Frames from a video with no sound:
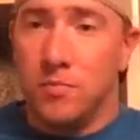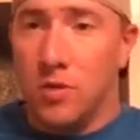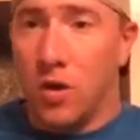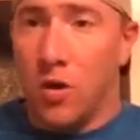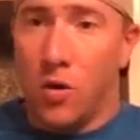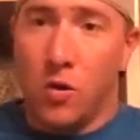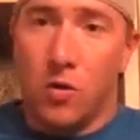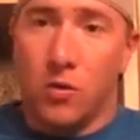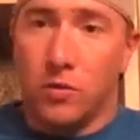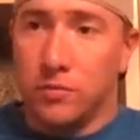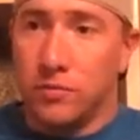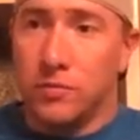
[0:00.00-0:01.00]
The
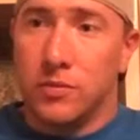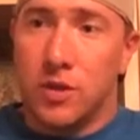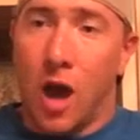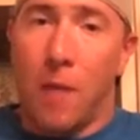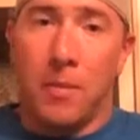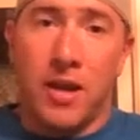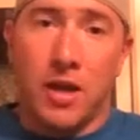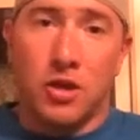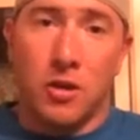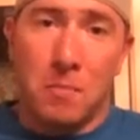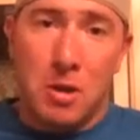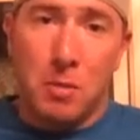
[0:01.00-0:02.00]
whole
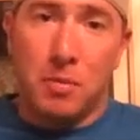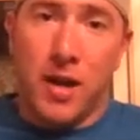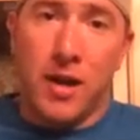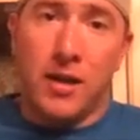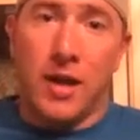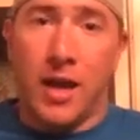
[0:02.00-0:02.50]
combination of meal planning